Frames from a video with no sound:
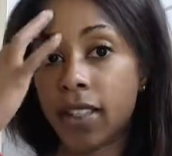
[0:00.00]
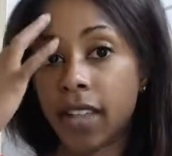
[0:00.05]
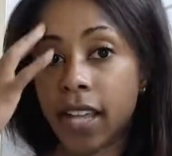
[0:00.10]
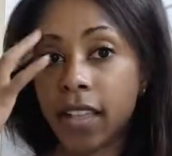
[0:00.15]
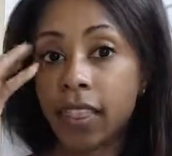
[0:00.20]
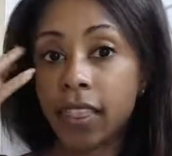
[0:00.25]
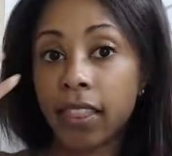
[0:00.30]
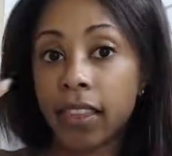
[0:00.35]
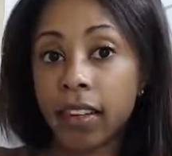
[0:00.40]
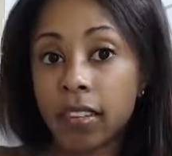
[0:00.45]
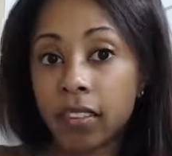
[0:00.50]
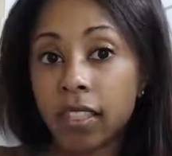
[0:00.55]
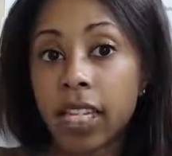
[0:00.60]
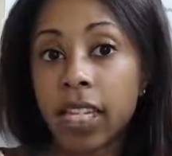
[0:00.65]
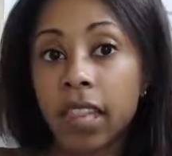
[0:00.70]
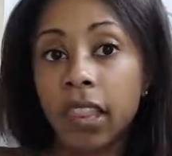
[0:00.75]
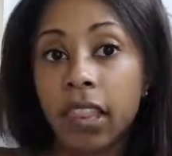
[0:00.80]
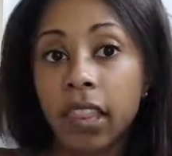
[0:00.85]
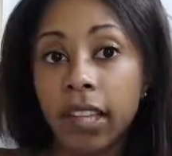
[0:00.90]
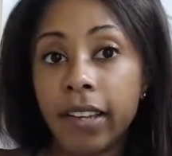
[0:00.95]
Like literally
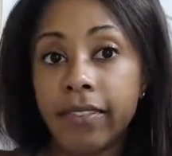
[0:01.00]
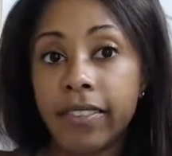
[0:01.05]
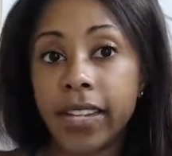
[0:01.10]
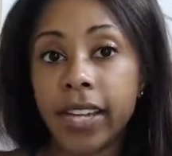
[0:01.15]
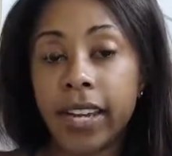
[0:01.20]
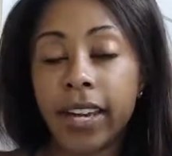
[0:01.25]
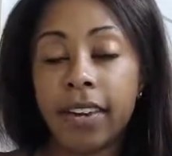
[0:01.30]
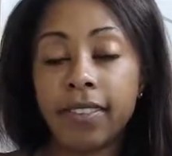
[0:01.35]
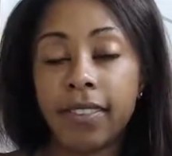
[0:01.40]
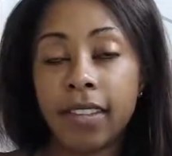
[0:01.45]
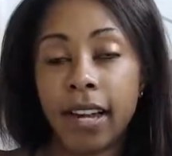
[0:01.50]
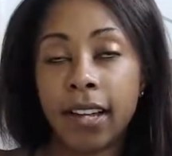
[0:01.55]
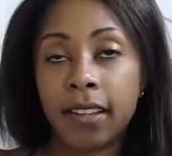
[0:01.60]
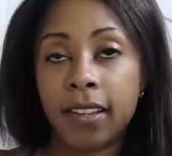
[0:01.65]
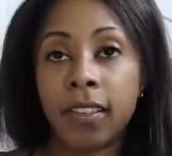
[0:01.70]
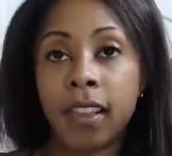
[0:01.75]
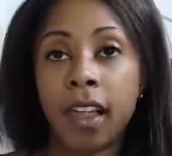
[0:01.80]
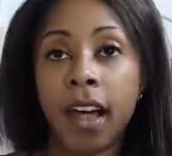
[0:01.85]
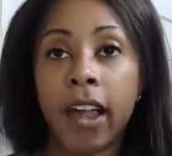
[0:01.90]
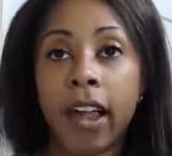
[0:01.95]
living in that
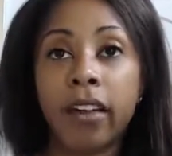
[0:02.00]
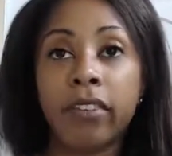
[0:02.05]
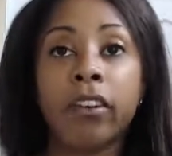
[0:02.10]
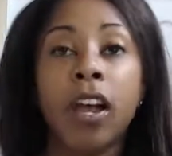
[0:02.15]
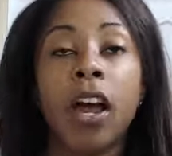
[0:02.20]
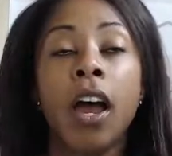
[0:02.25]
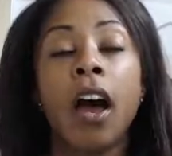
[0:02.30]
life.